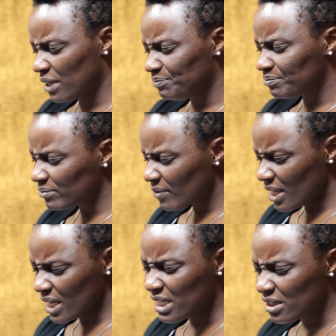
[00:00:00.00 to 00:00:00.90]

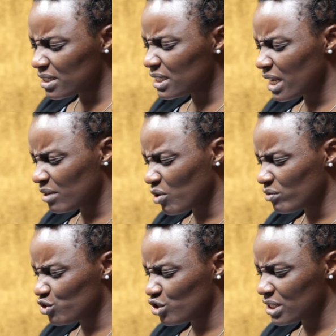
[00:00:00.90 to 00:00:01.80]
In the name
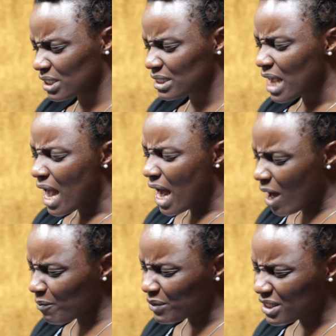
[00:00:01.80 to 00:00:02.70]
of Jesus,
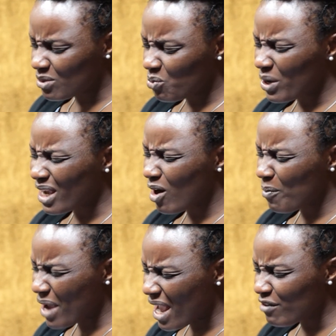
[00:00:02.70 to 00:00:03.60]
help me to wake up
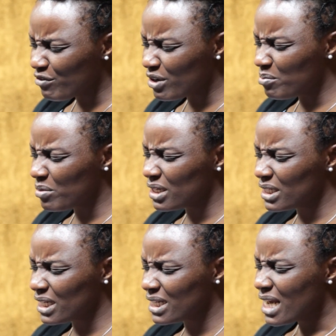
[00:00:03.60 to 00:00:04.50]
every
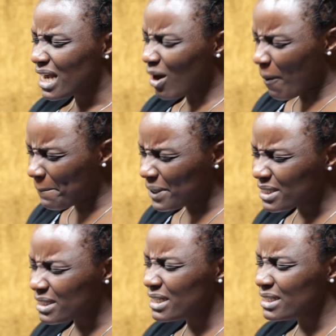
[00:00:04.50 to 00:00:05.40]
morning
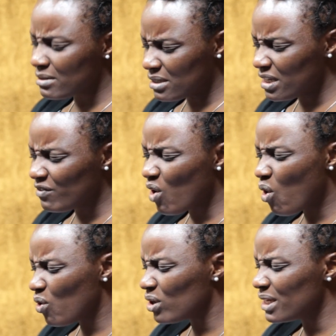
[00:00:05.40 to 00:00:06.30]
committing to live a
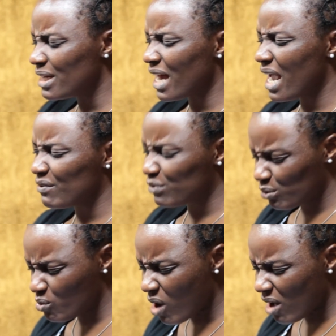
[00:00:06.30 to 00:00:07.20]
holy life
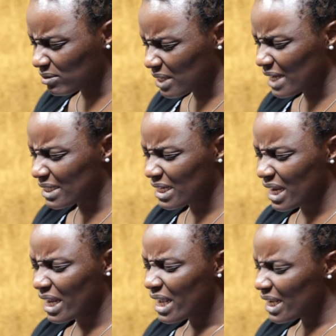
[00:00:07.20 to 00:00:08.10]
throughout that
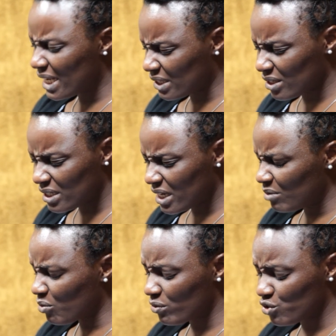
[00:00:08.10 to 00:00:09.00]
day in the
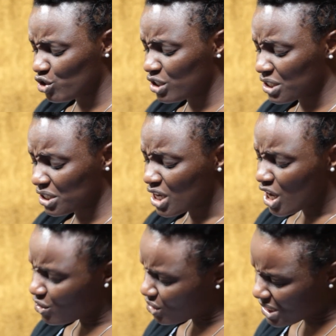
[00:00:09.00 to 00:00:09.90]
name of Jesus.
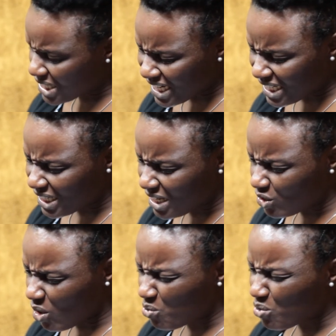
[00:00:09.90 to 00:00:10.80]
You said it in
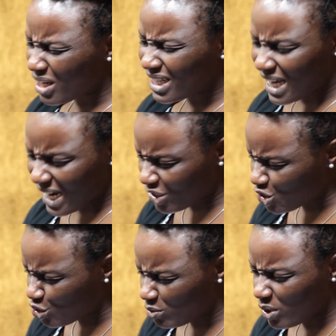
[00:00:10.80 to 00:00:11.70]
your word that I
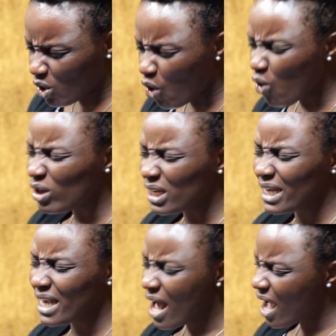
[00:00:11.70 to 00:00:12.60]
should be
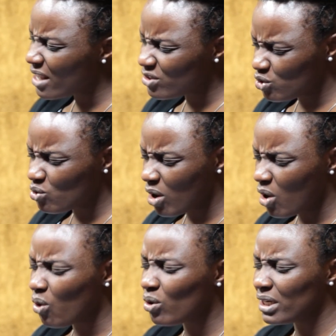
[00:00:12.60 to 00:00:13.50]
holy as you are
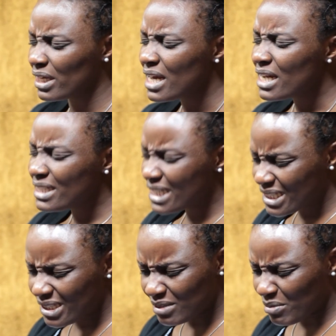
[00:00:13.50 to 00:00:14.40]
holy.
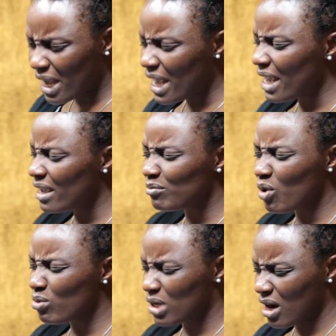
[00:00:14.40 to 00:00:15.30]
This is my aim,
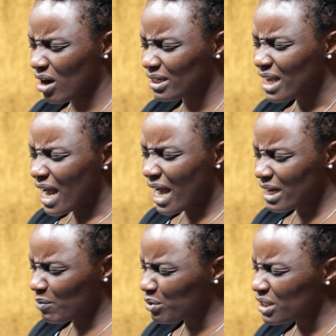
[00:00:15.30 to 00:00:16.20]
O God, and
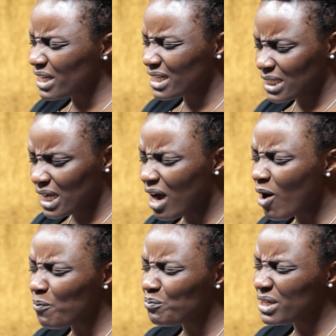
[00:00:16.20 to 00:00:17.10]
I pray that you
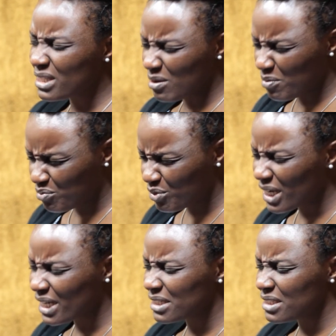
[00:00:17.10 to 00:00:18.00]
help me to
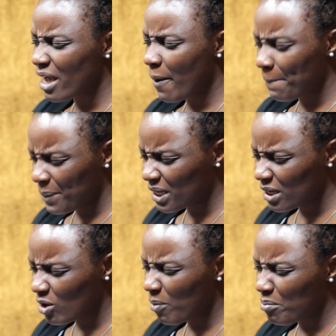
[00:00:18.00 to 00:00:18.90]
break it down,
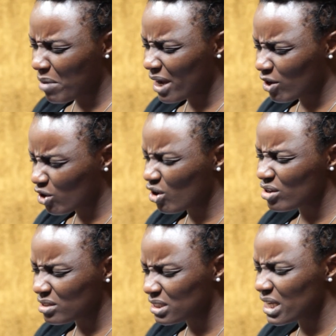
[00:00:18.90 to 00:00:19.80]
picking up my
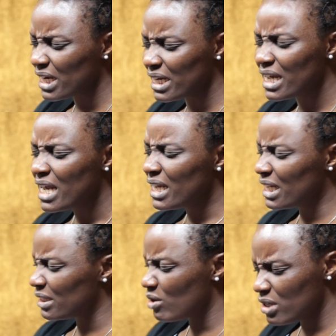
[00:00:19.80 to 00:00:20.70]
cross daily
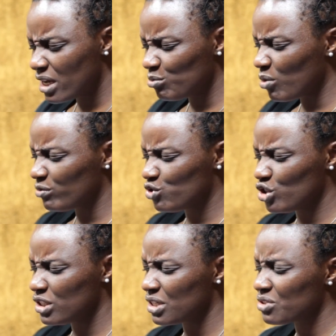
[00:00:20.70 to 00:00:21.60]
in the name of
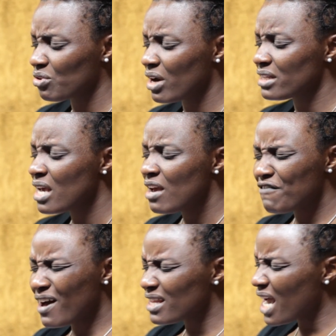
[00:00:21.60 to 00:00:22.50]
Jesus Christ.
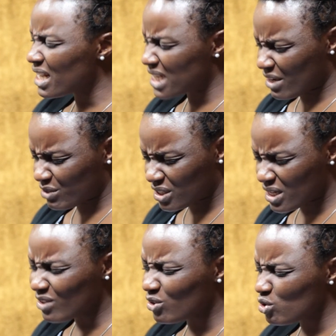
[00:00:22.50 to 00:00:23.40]
Father, as I've
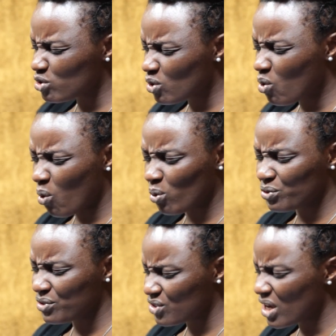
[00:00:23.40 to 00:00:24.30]
set this goal,
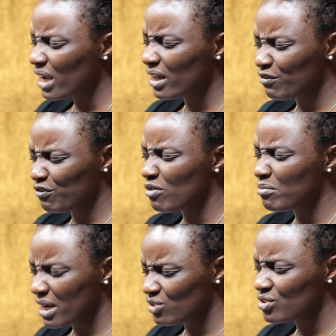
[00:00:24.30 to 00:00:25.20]
this target for
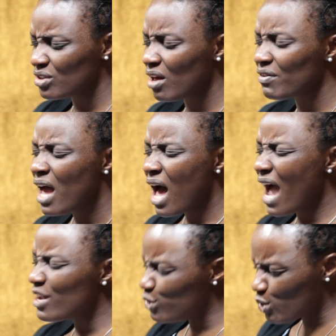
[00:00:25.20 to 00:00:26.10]
myself,
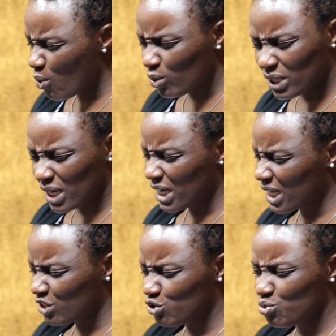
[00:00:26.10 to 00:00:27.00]
I know that I
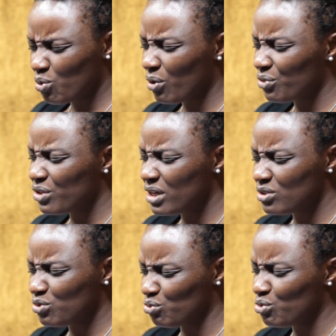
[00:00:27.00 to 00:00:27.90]
can do all
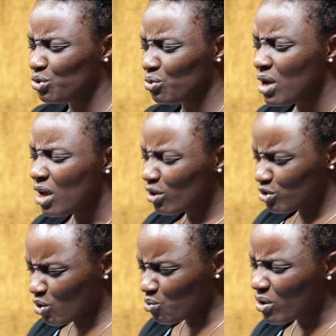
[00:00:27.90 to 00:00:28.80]
things through you.
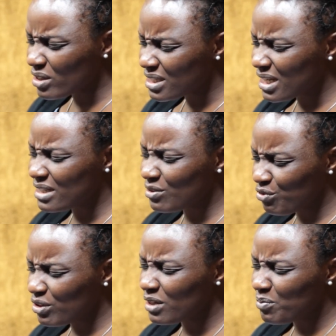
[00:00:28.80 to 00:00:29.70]
Because your word says in
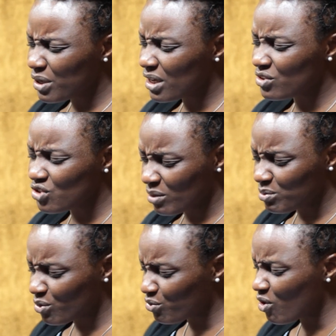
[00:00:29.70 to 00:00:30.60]
Philippians
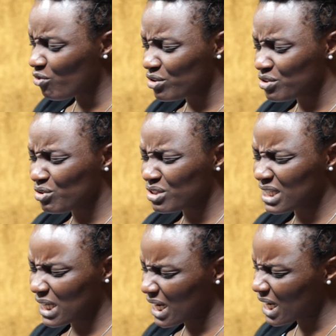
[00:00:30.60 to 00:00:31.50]
chapter 4, verse
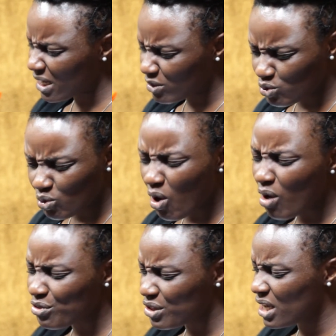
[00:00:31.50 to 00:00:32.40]
13, that I can do
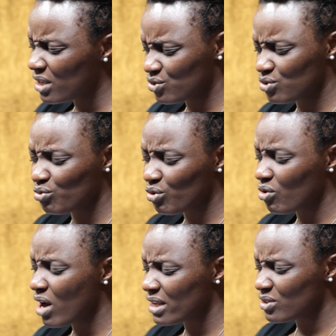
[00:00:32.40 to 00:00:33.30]
all things through
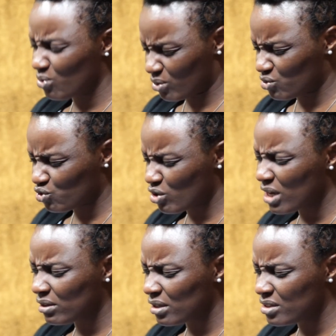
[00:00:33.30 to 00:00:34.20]
Christ who
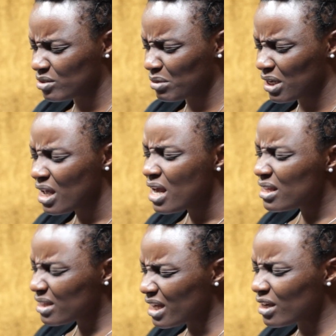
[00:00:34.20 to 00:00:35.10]
strengthens me.
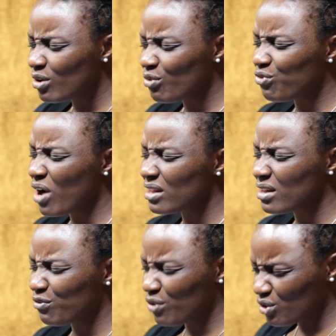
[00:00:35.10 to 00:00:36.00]
Thank you,
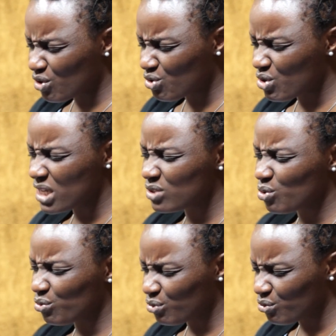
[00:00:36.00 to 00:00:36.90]
Father, for the grace
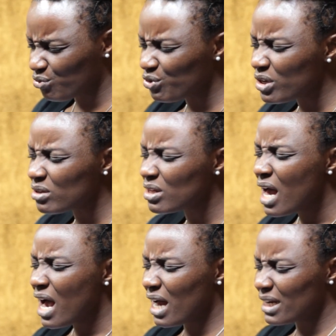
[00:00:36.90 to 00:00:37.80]
to fulfill
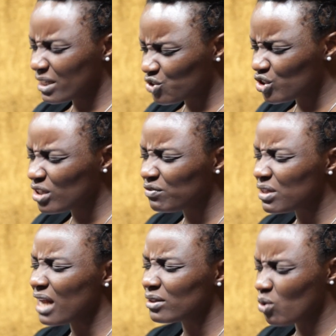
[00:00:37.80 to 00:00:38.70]
and achieve
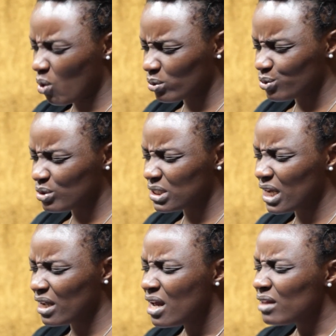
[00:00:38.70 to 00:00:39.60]
that goal today.